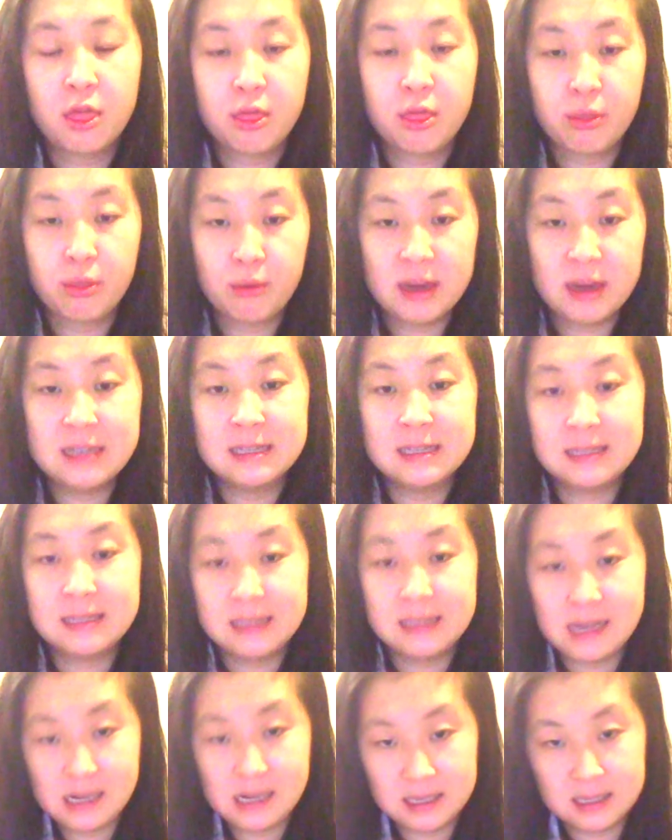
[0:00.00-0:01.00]
3 to
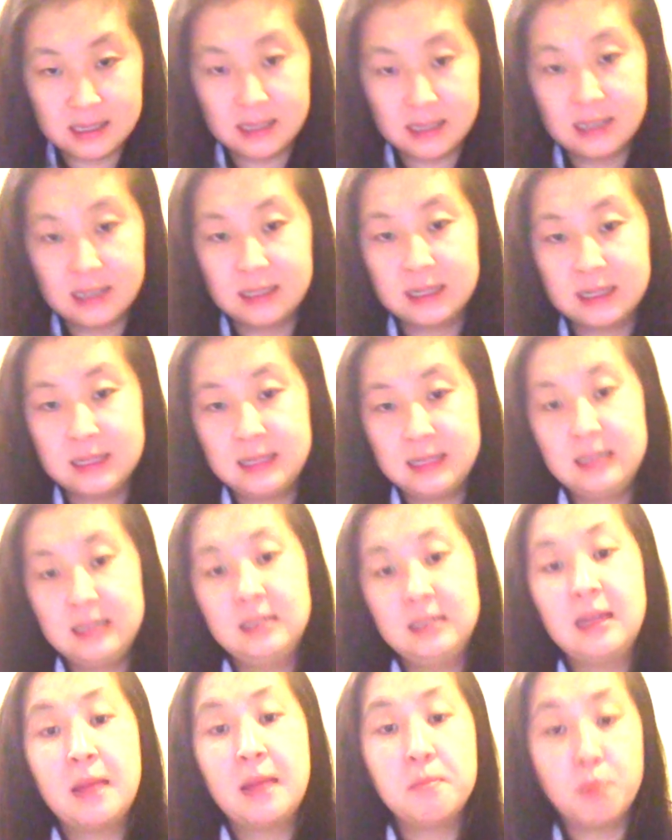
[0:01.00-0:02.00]
6 is considered
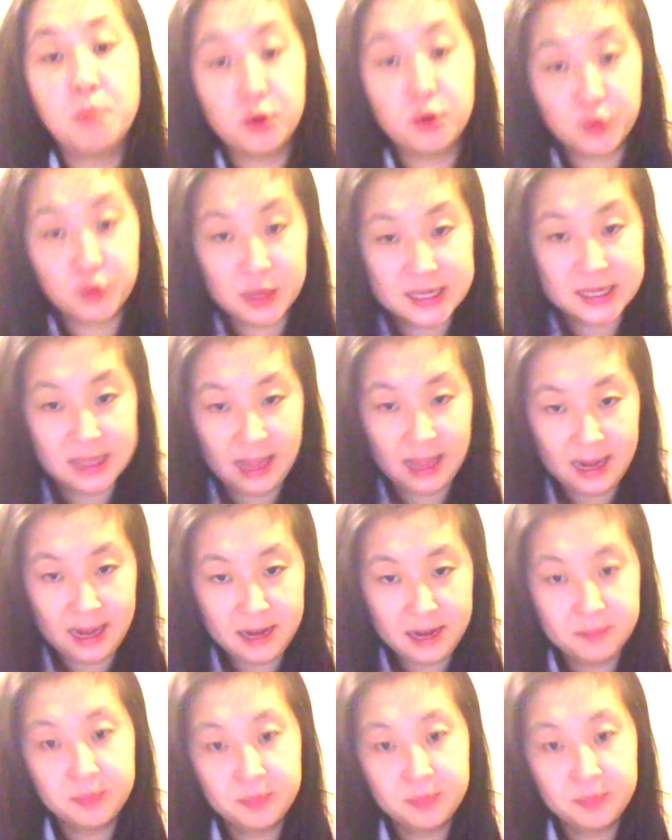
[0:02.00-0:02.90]
a moderate delay,